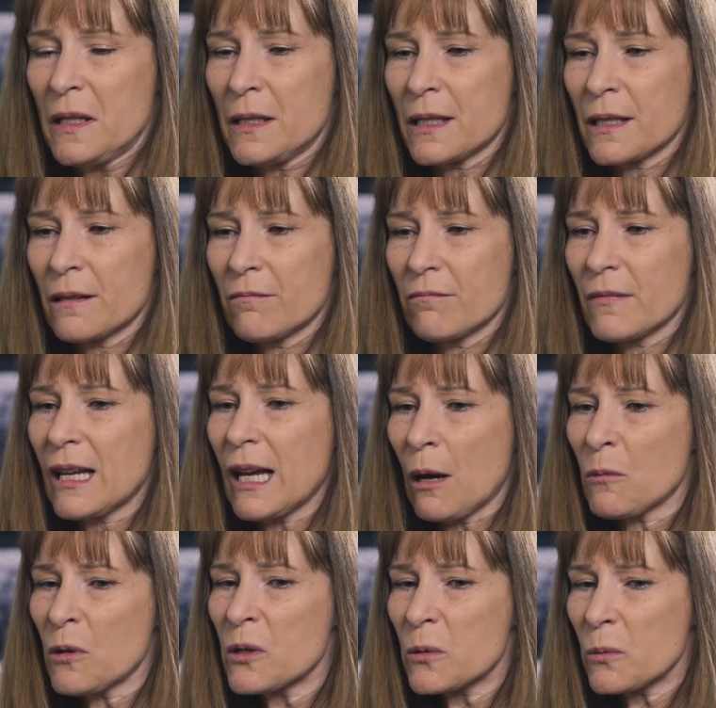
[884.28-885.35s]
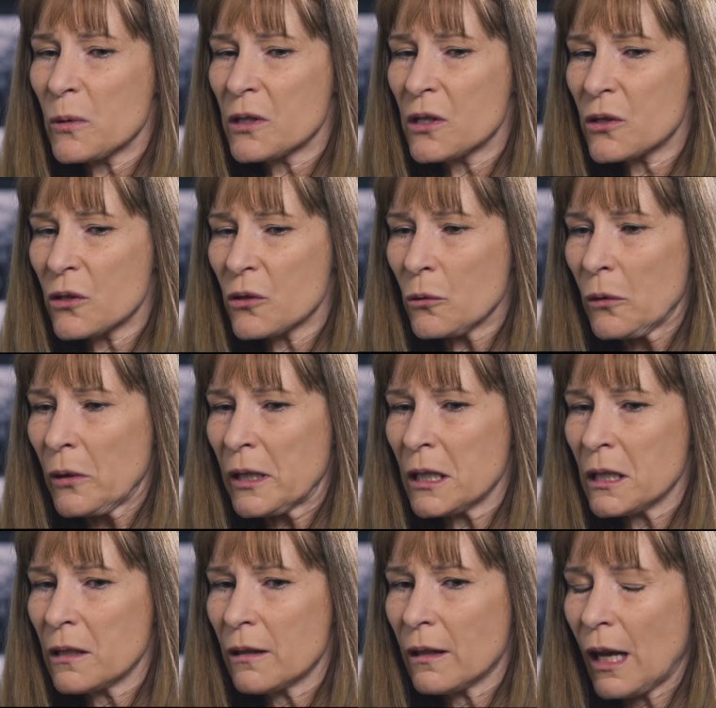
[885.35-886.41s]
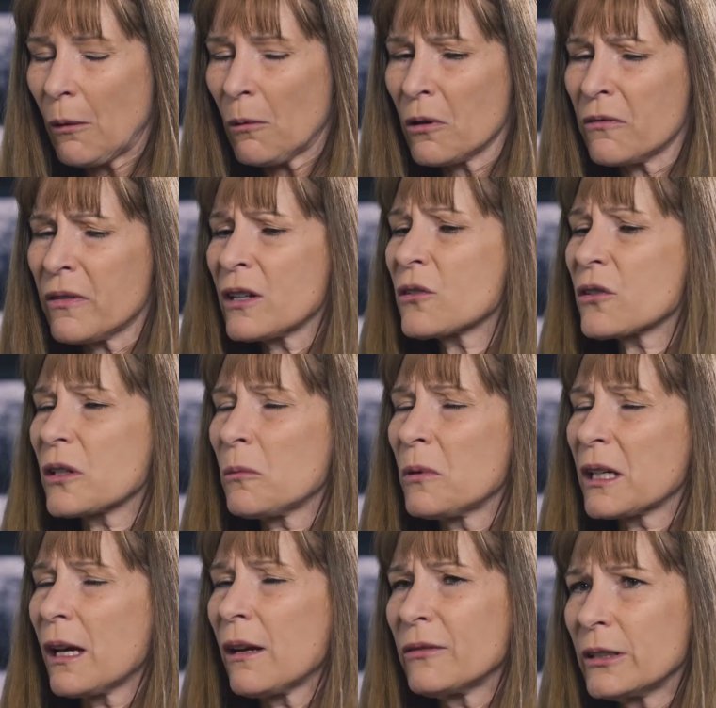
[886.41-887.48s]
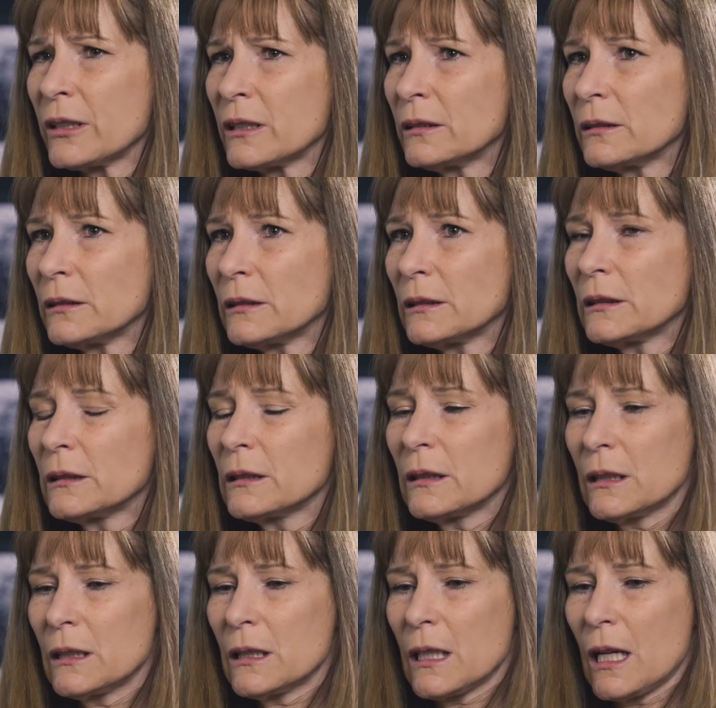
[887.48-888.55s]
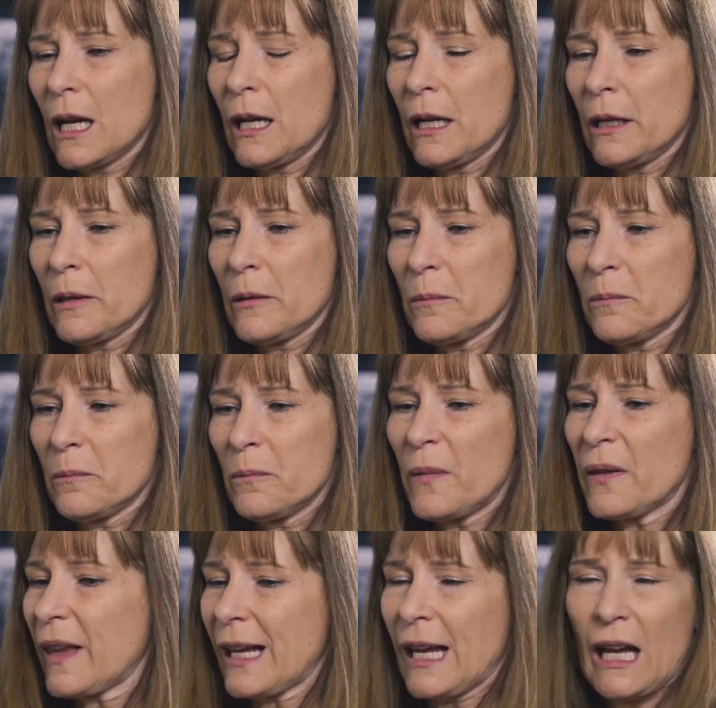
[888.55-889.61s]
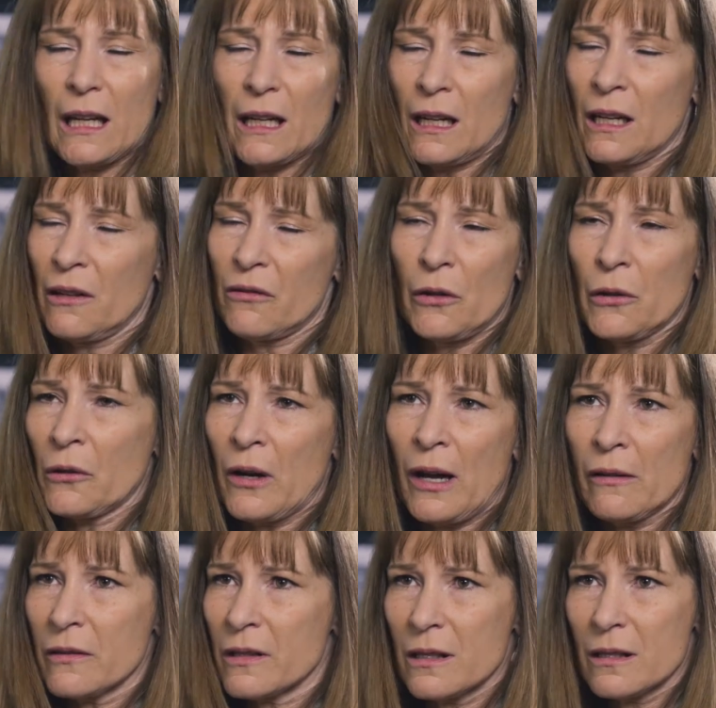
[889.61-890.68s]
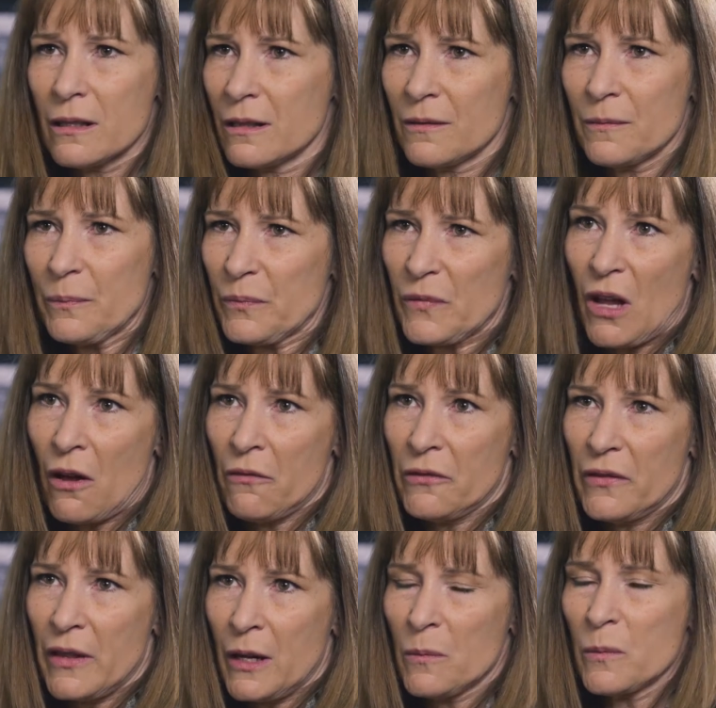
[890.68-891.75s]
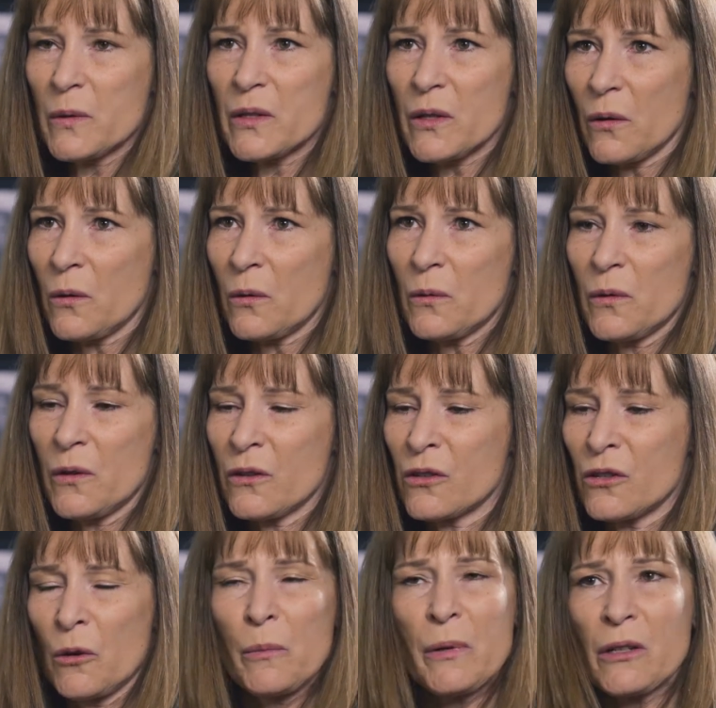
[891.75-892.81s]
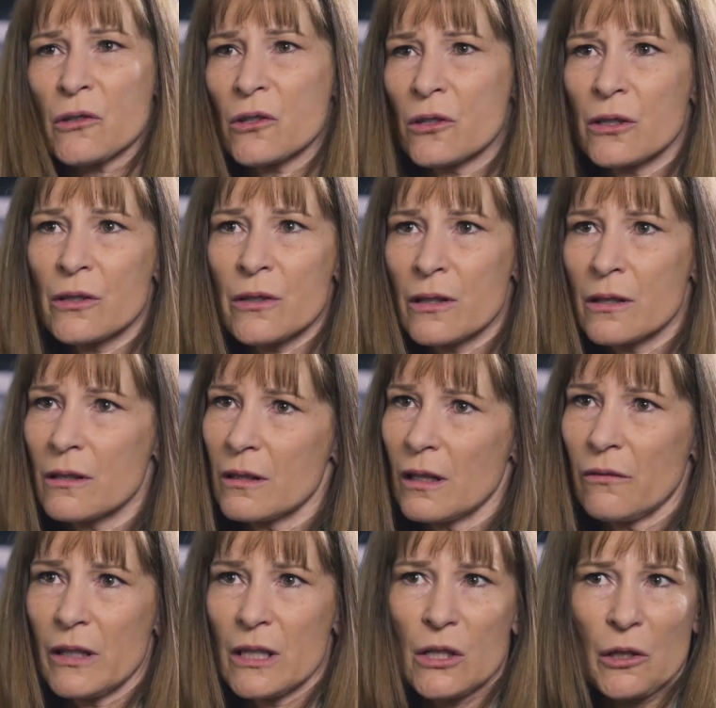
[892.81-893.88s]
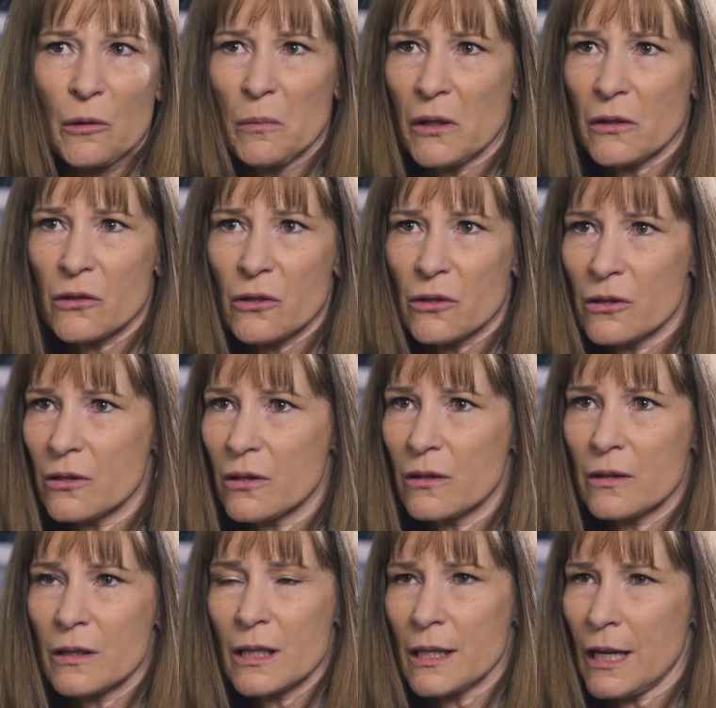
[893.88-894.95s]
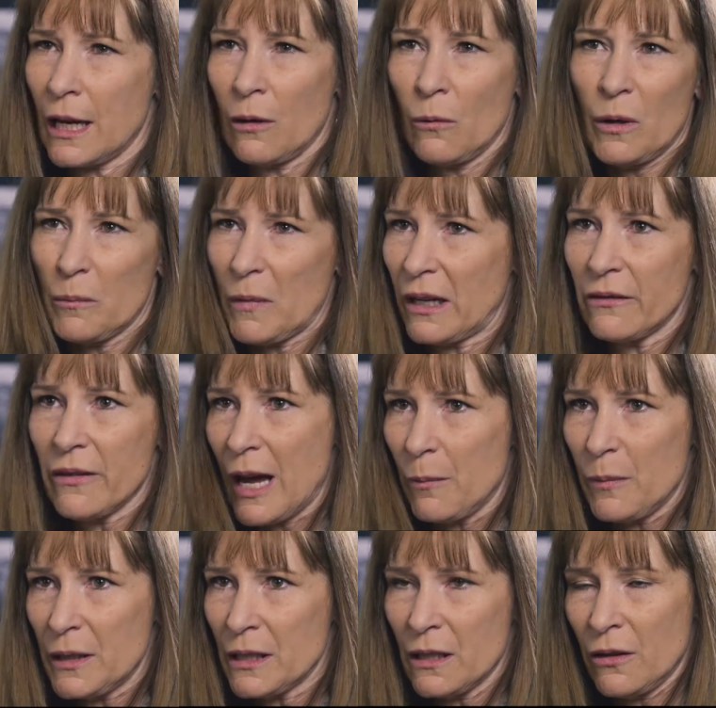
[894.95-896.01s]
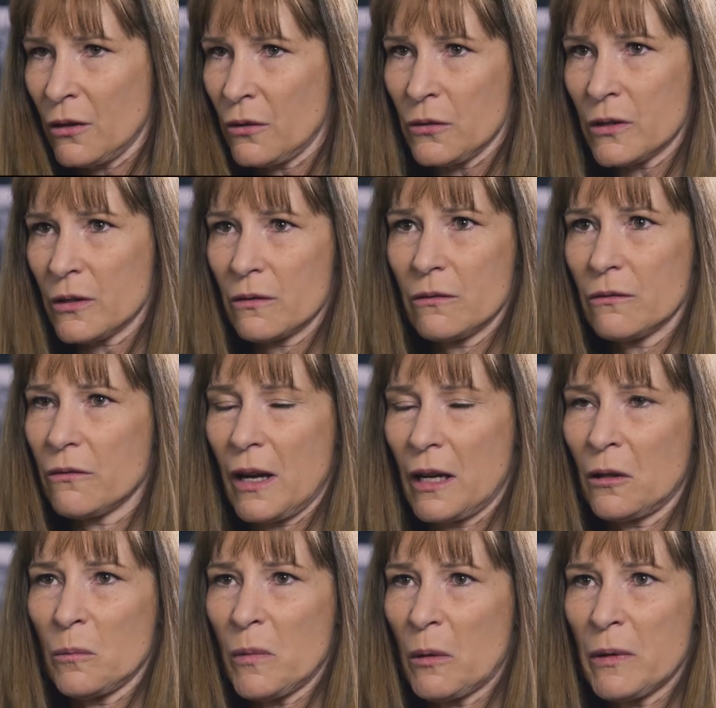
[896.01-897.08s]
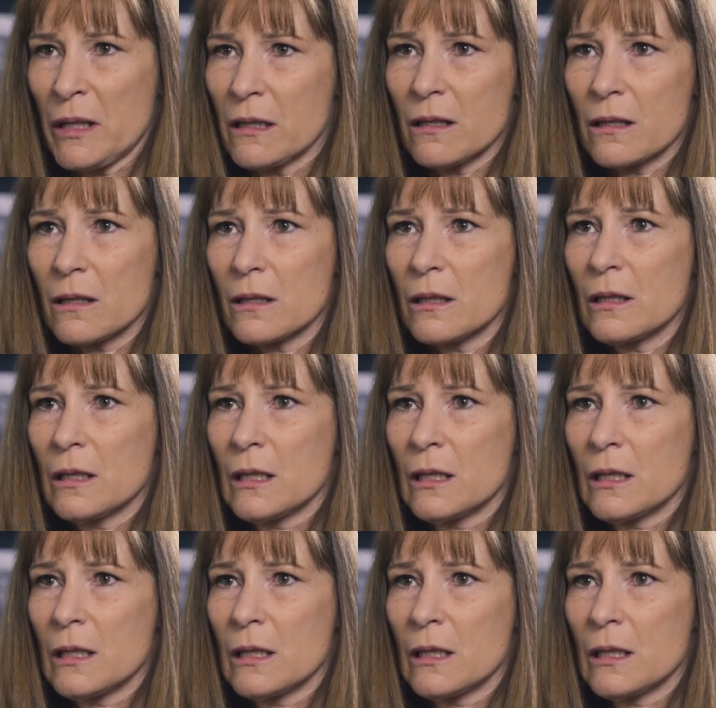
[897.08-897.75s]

His cameras were destroyed, they were eventually recovered, um, but they can't get any photographs off of them, so there's no pictures if he took pictures to say what might have happened in those final moments.